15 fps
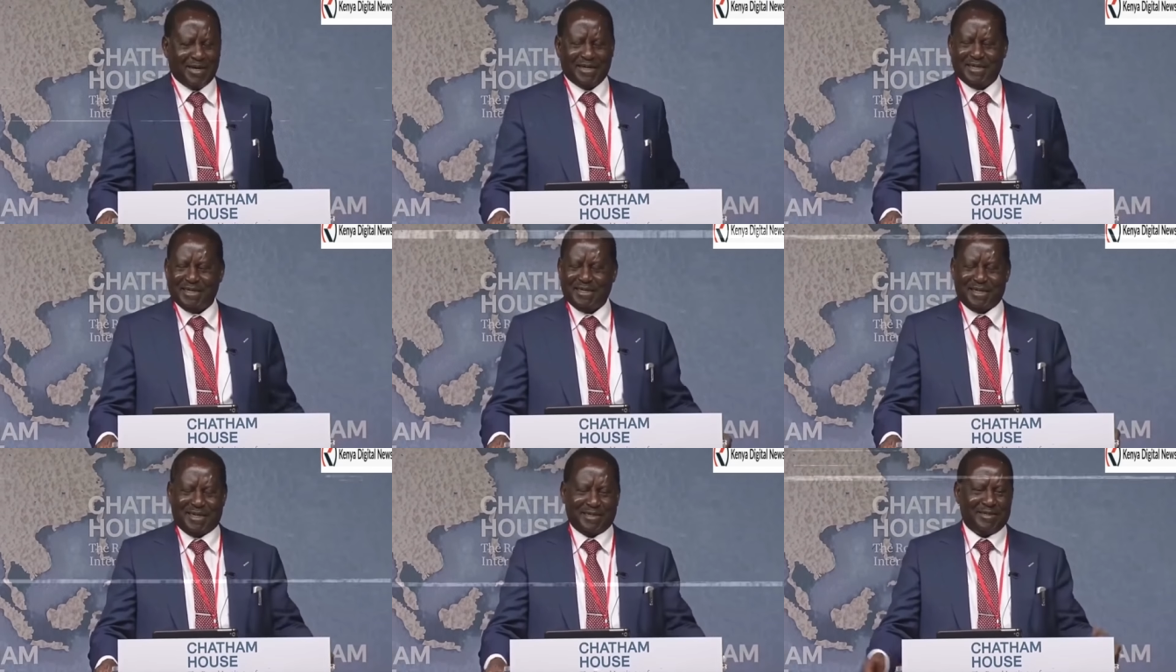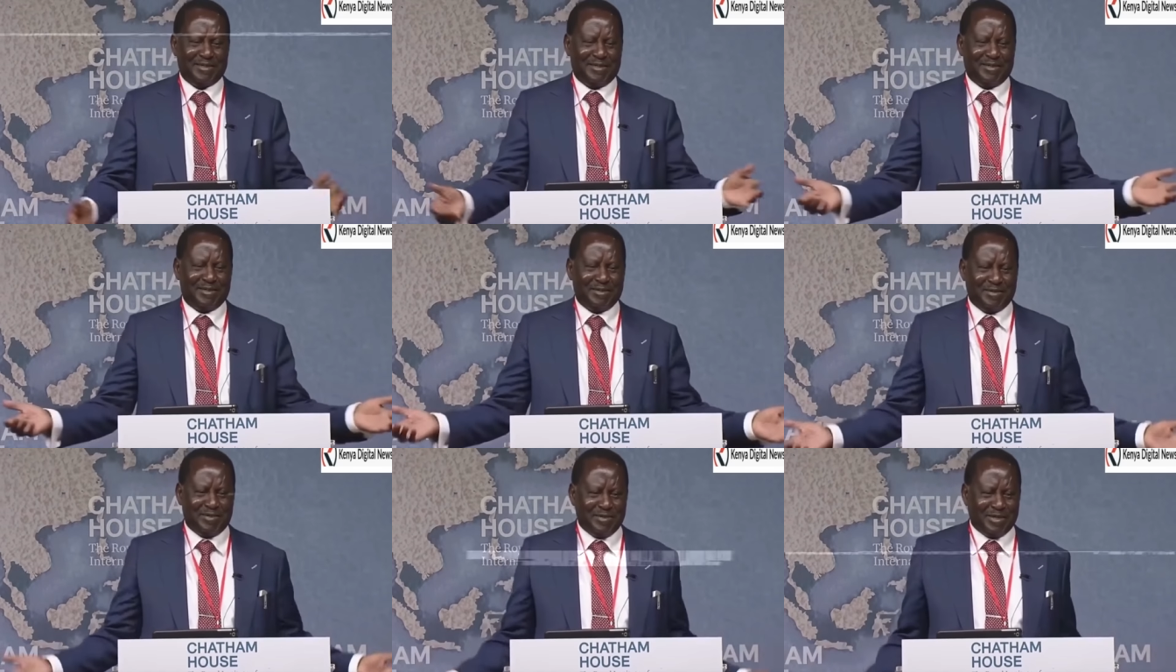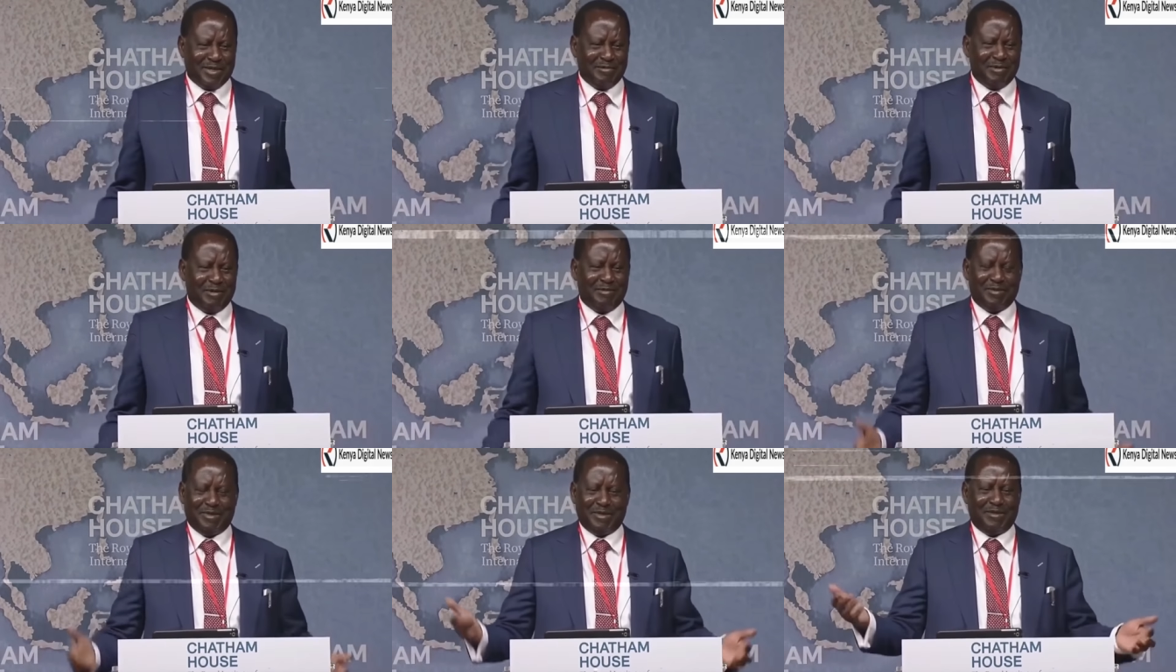Odinga would leave after
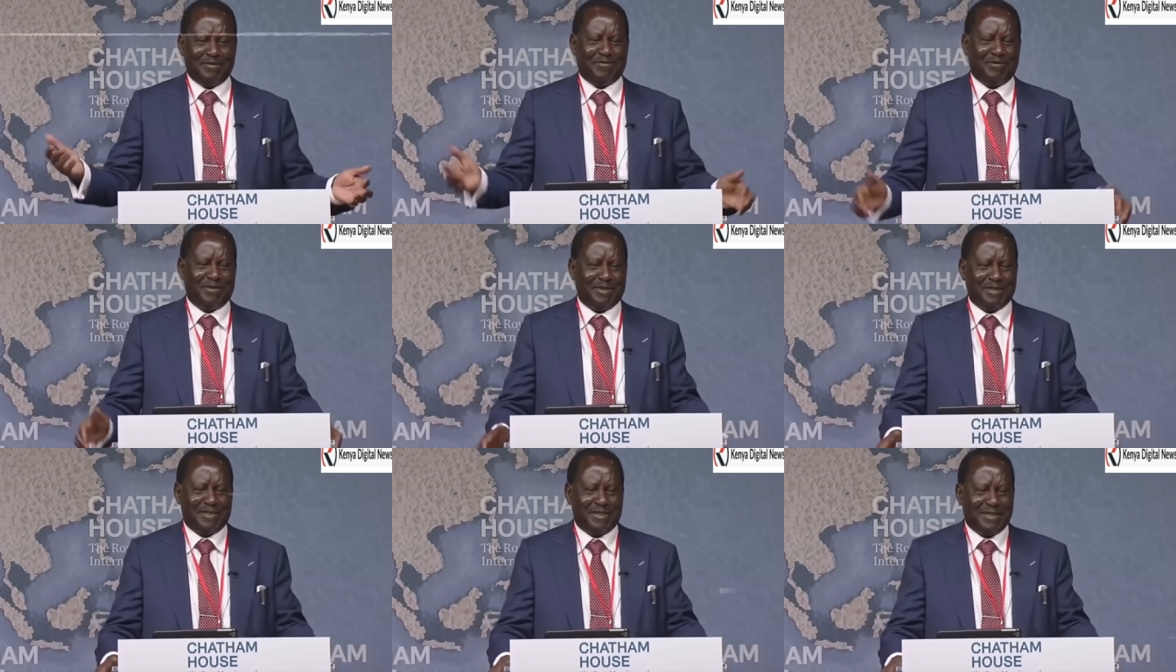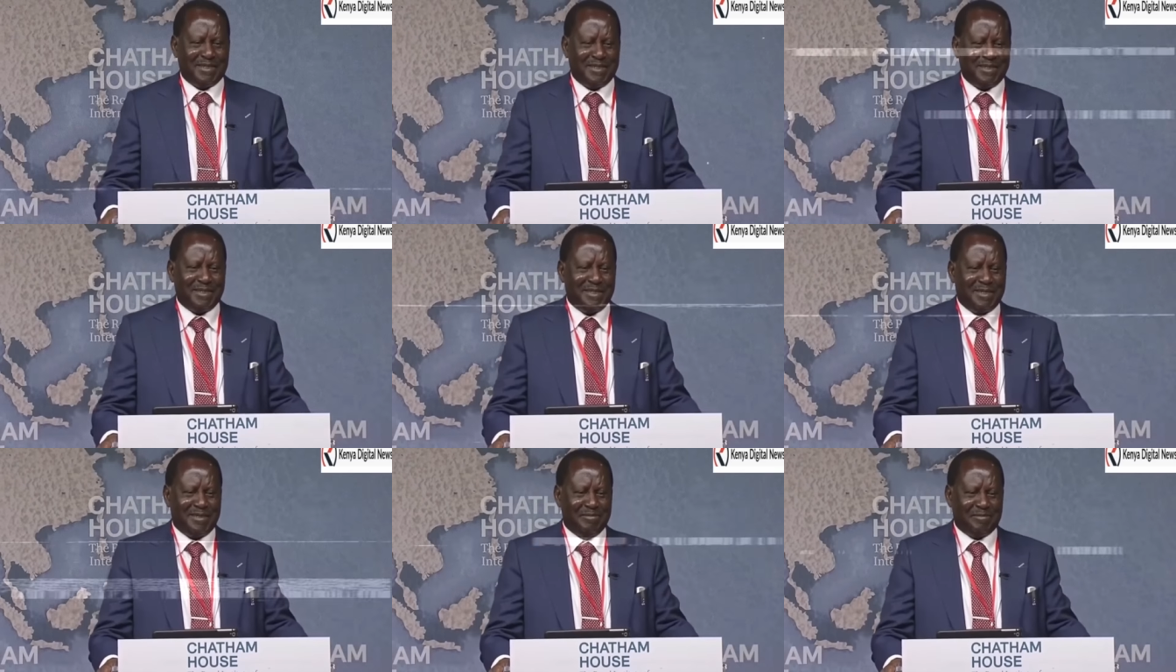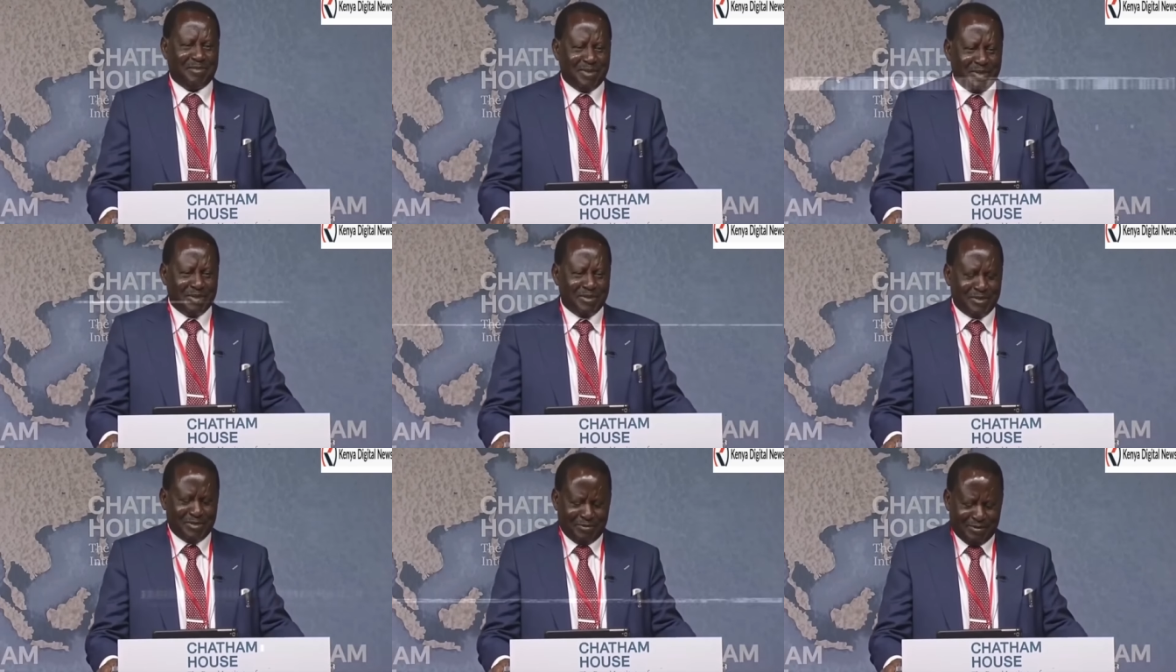not being elected for leadership and became
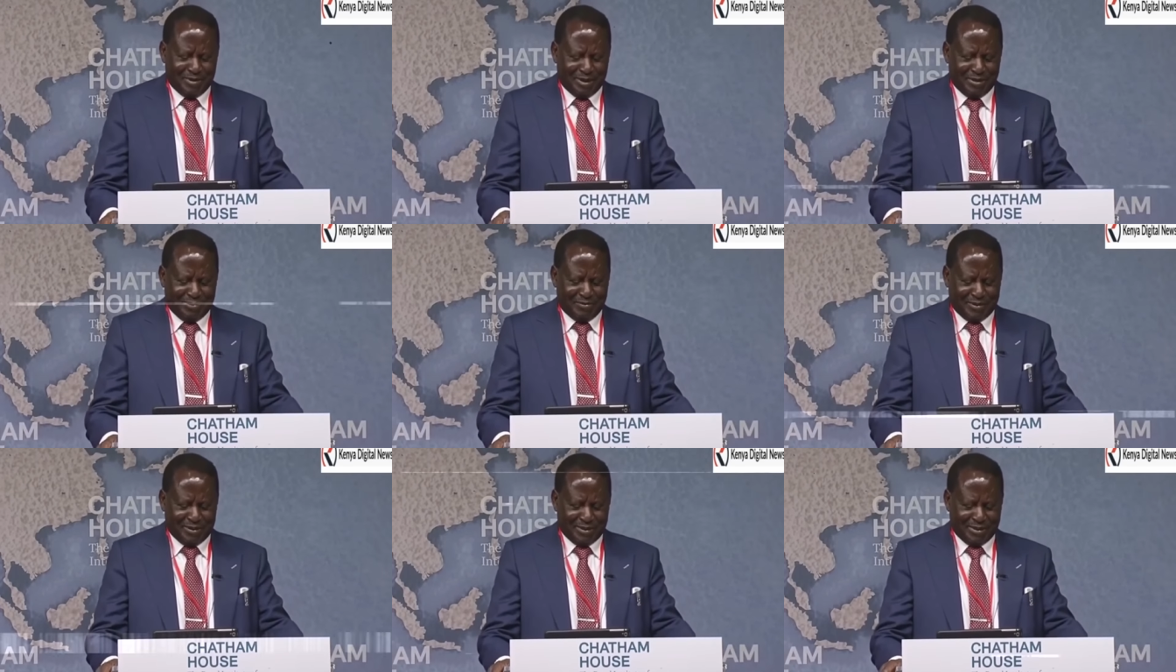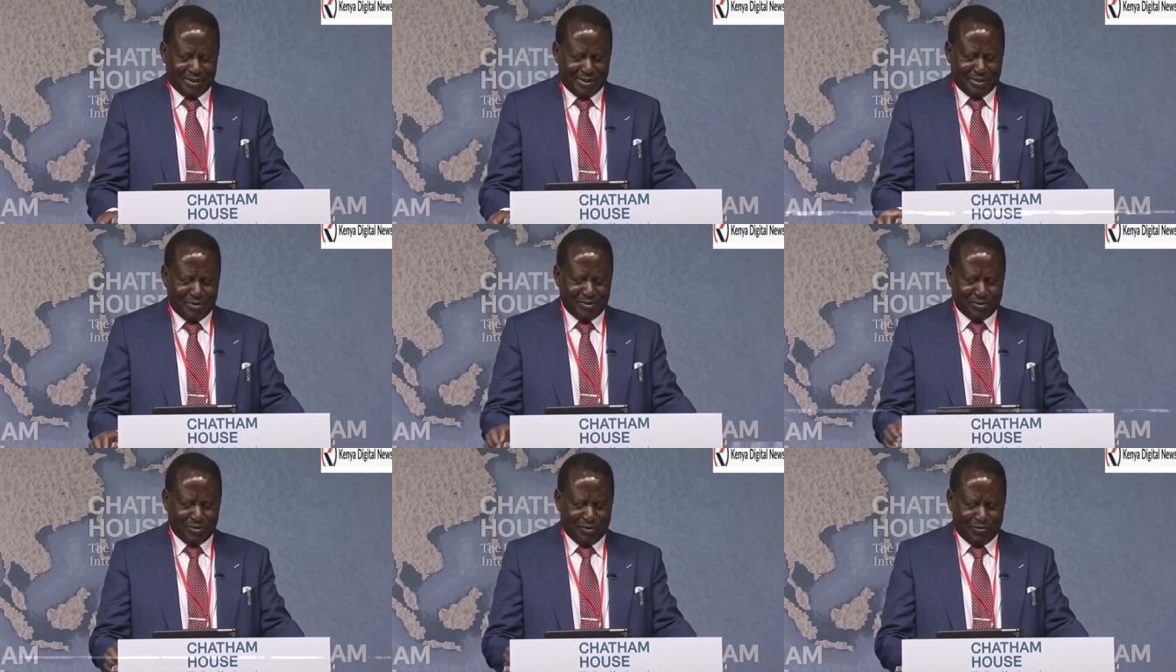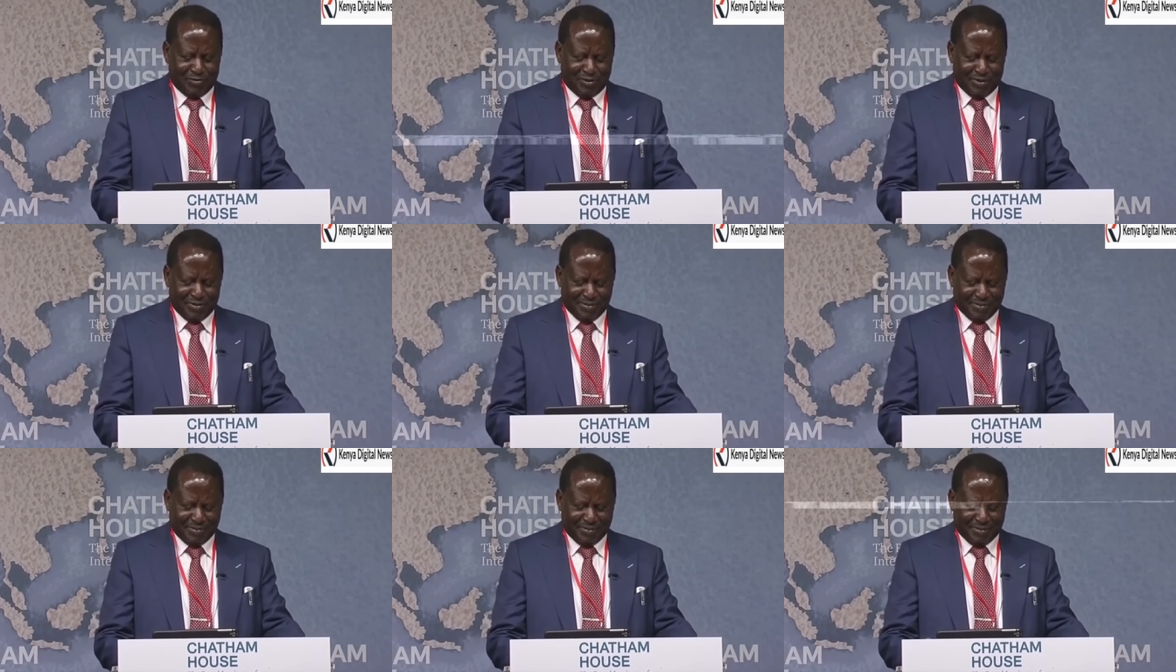a more or less independent political
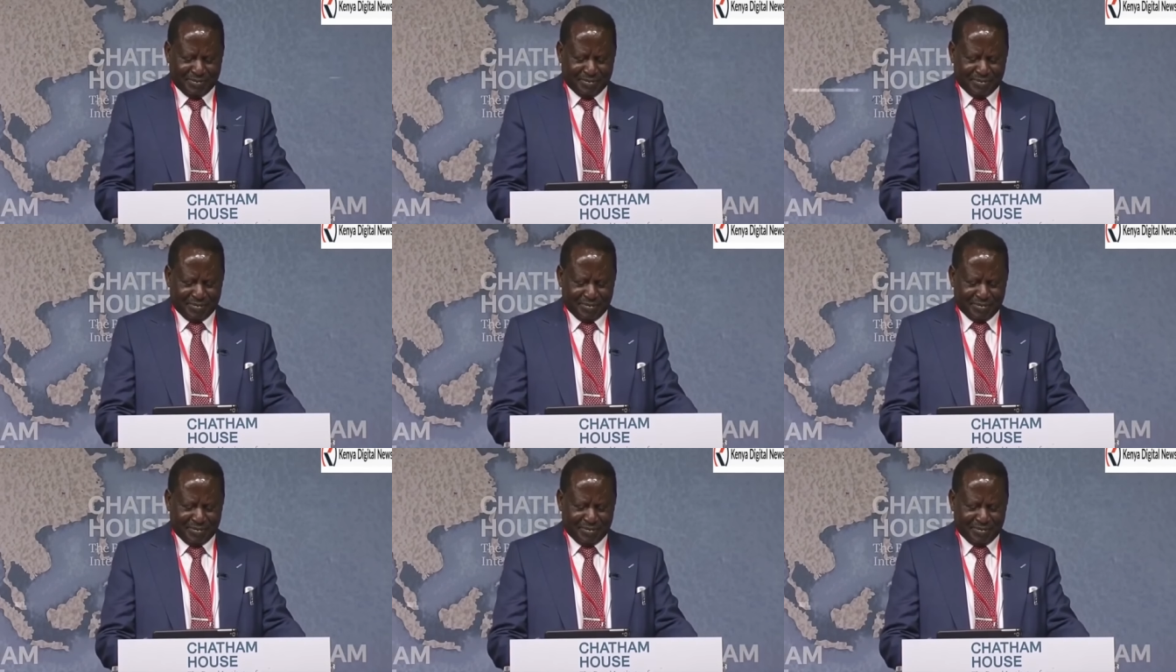force,